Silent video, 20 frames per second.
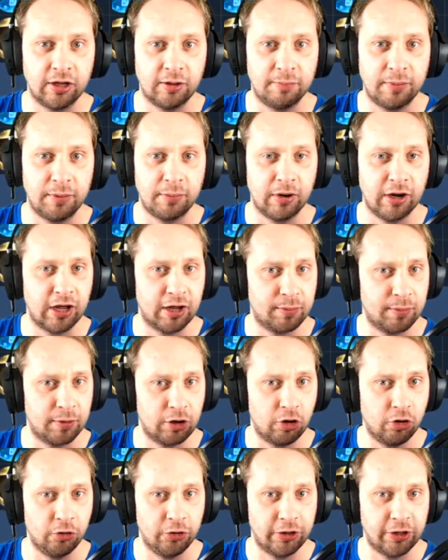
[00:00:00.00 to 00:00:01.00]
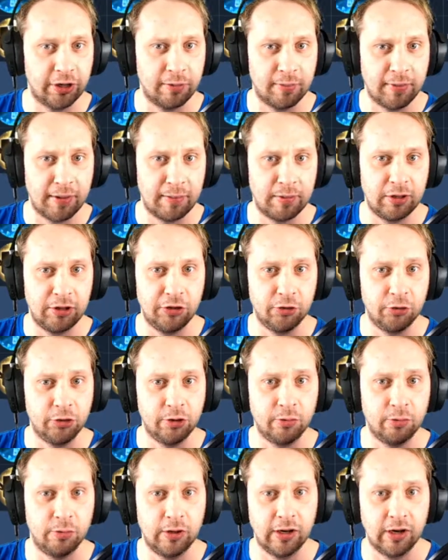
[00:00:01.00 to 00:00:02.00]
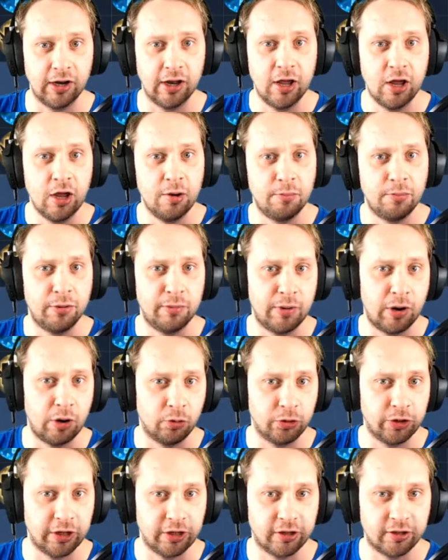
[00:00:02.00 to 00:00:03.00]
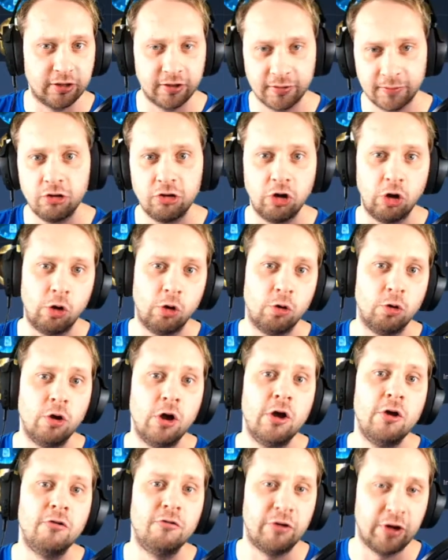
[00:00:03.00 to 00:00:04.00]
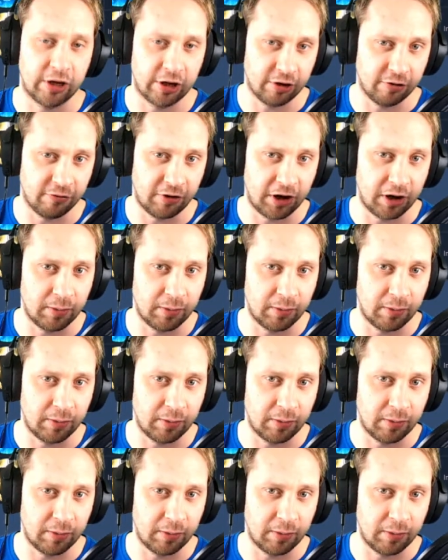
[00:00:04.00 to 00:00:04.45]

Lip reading: people like my content and maybe YouTube will promote it. So thank you very